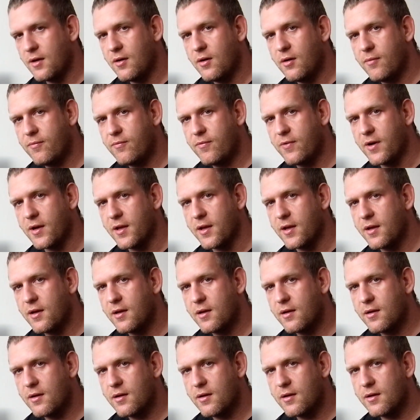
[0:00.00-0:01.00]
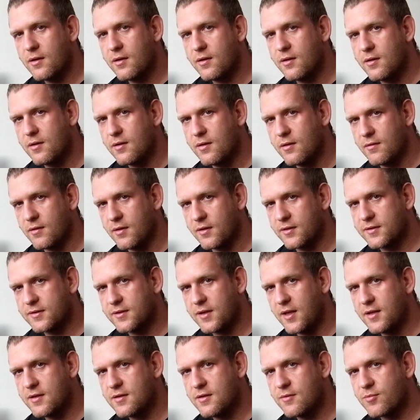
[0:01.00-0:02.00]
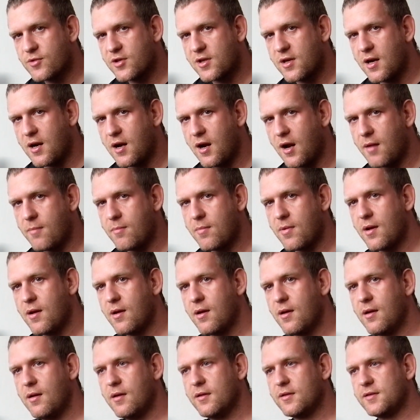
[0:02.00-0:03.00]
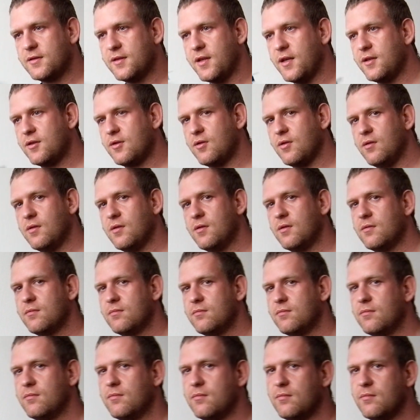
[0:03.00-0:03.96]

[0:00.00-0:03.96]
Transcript: hopefully you will stay subscribed, stay tuned.